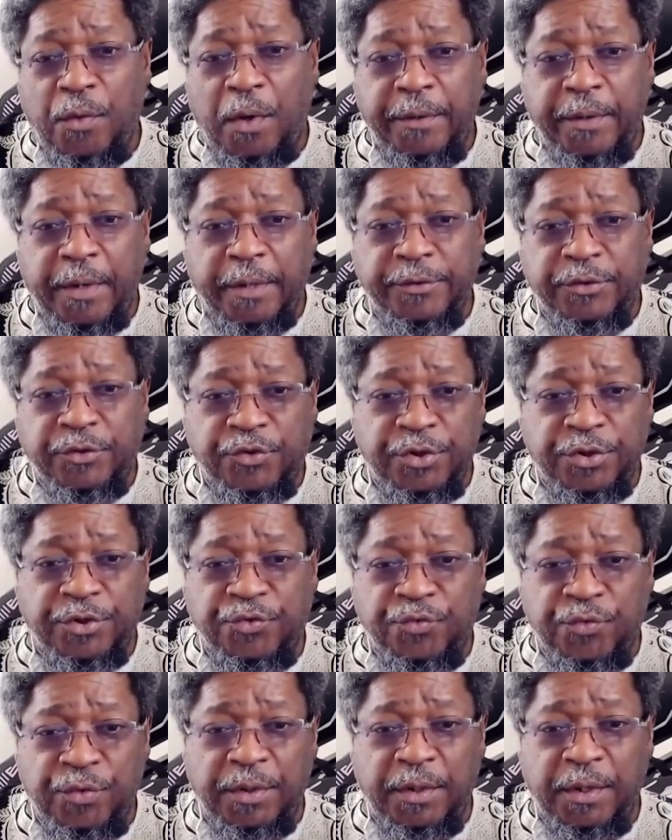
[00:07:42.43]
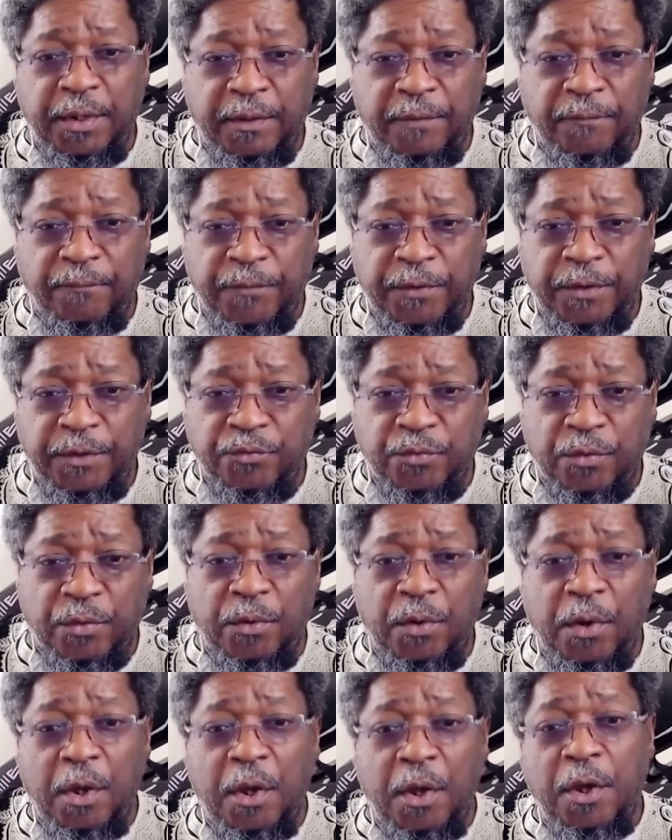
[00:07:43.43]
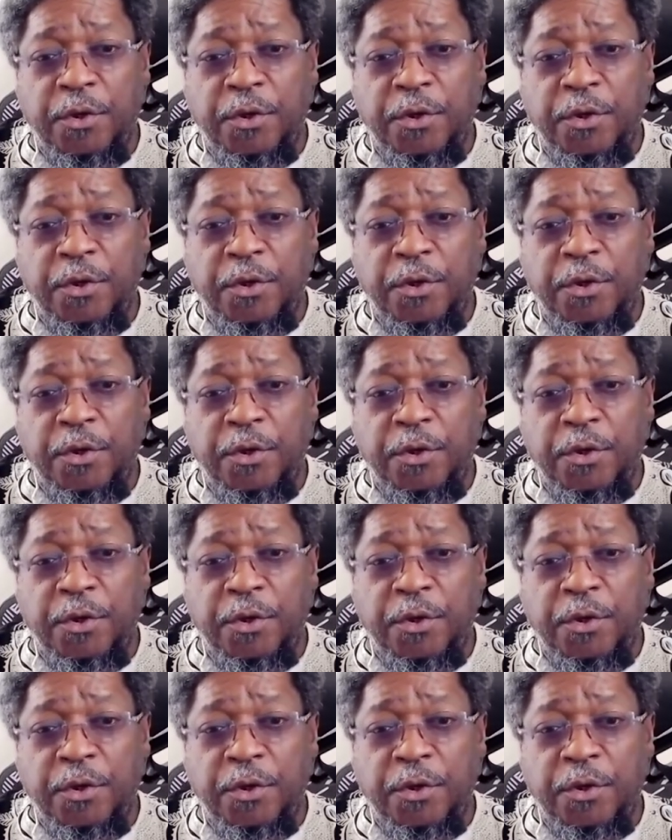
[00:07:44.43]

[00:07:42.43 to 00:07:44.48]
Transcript: are not just treating an individual,